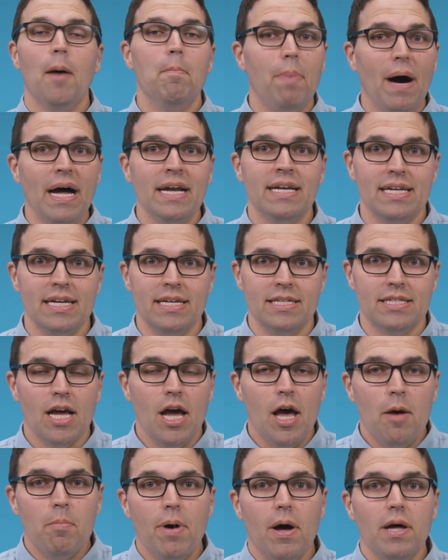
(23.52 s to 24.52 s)
abundant,
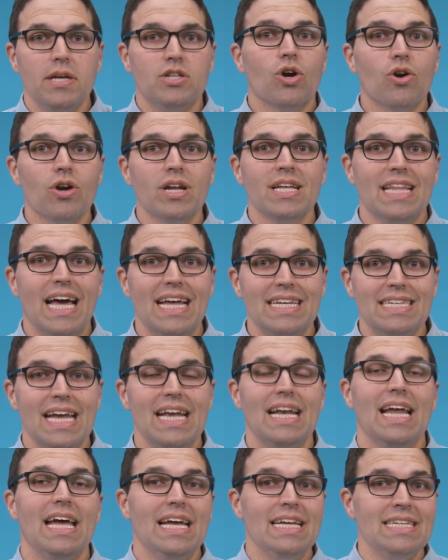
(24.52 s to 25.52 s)
but turning that
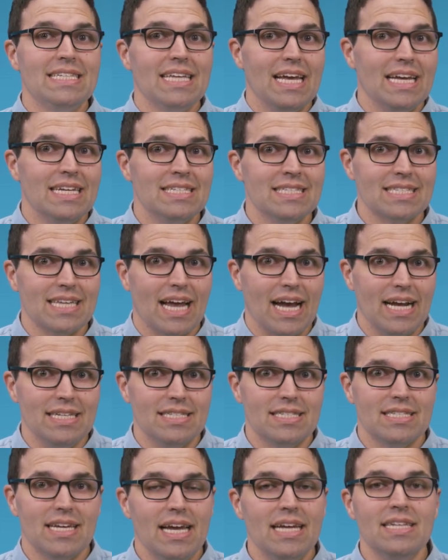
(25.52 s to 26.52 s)
data into
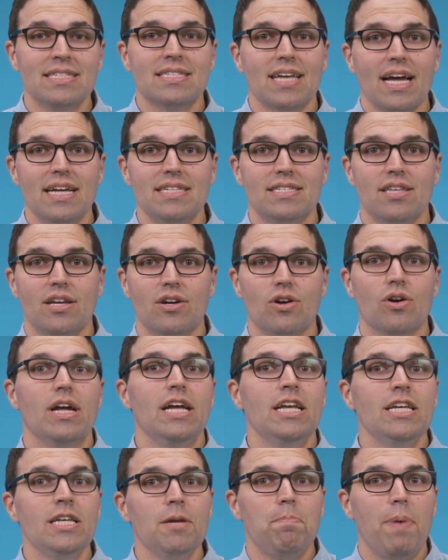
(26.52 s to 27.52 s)
insights, insights that are
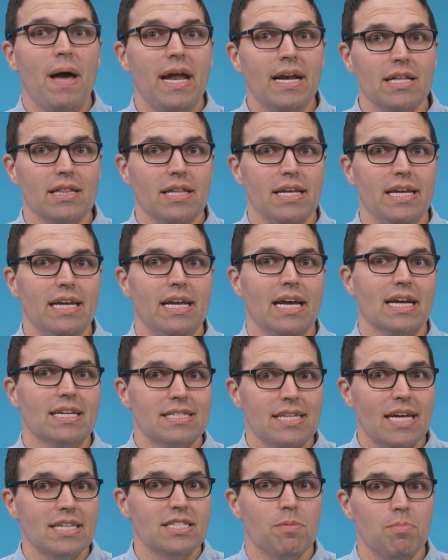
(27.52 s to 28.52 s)
independently
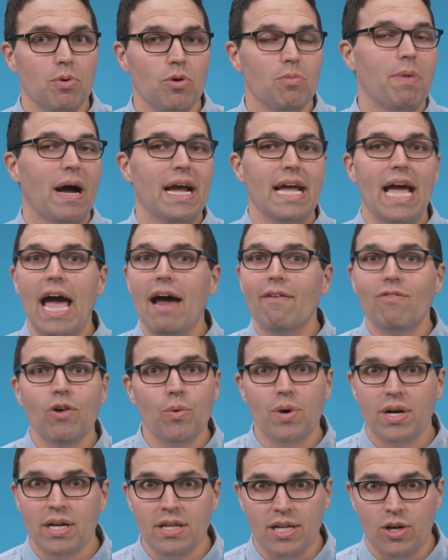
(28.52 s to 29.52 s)
accessible by
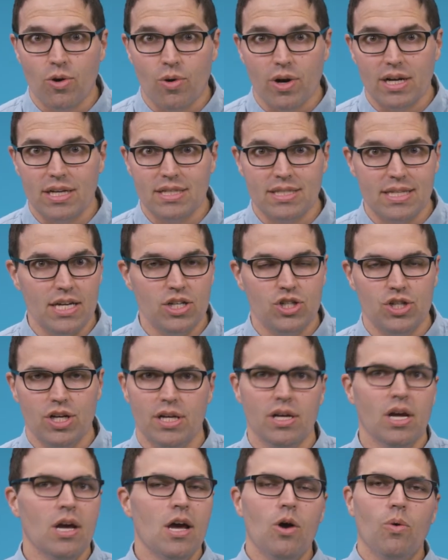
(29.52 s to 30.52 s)
everyone in the
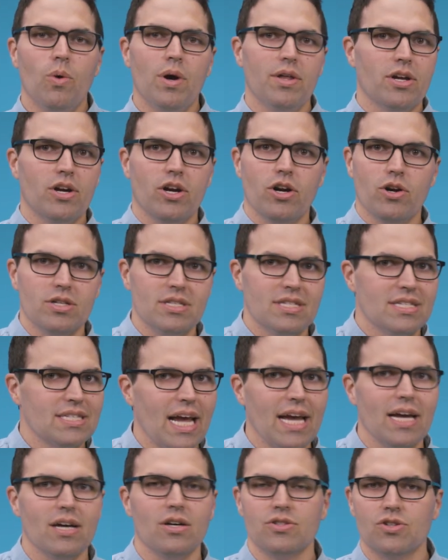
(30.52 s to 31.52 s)
organization, whether you're in
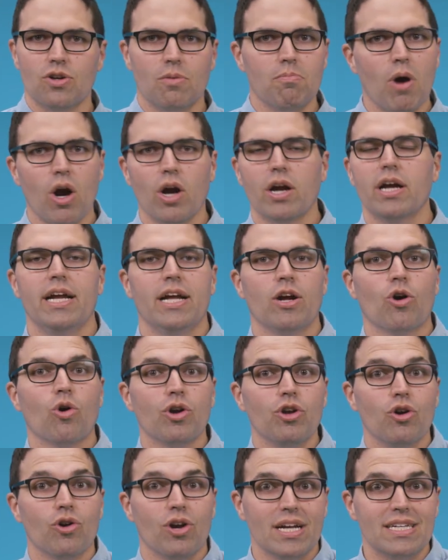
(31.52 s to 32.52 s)
sales or marketing or
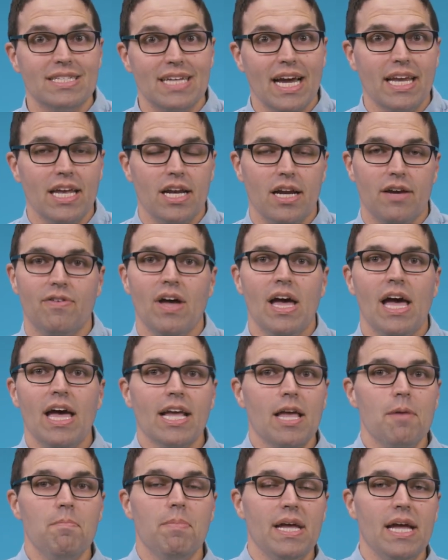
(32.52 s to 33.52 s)
you're an executive,
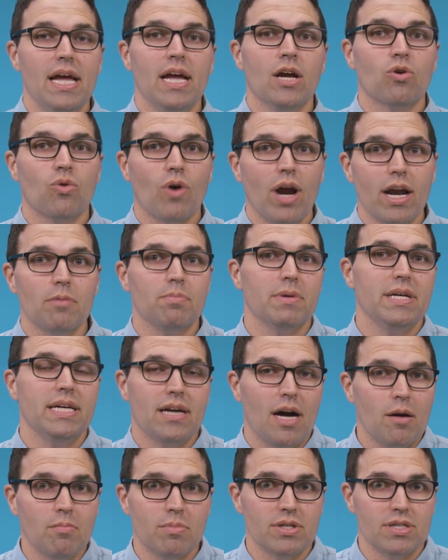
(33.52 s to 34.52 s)
can be incredibly
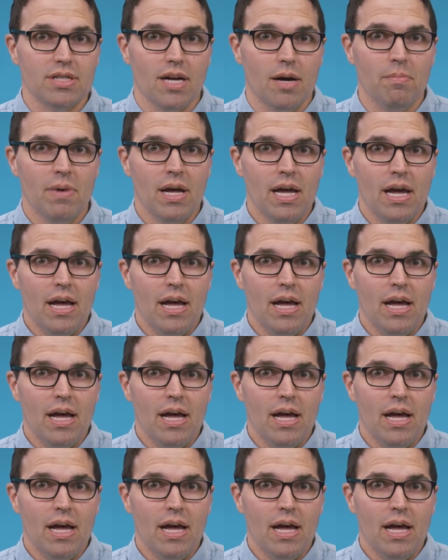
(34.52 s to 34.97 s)
cumbersome.